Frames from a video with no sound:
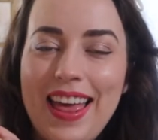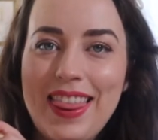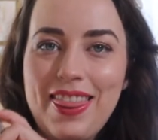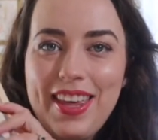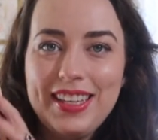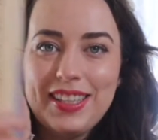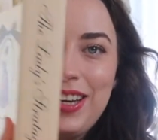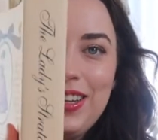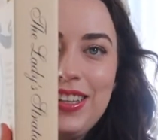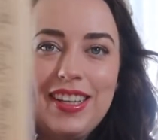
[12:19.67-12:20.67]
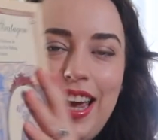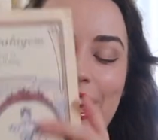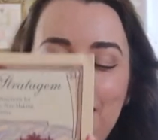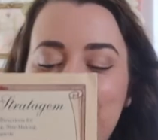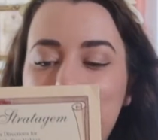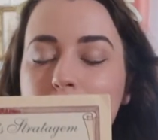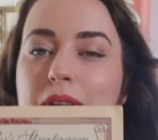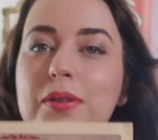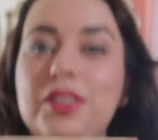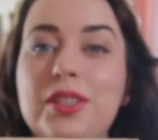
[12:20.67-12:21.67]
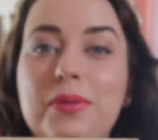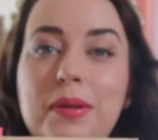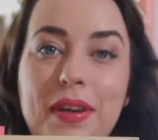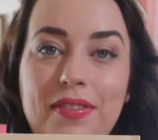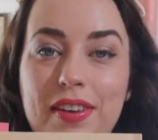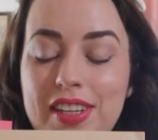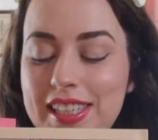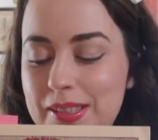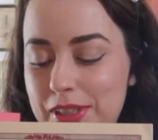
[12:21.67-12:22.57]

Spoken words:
this all hefty book, which is one of my favorites,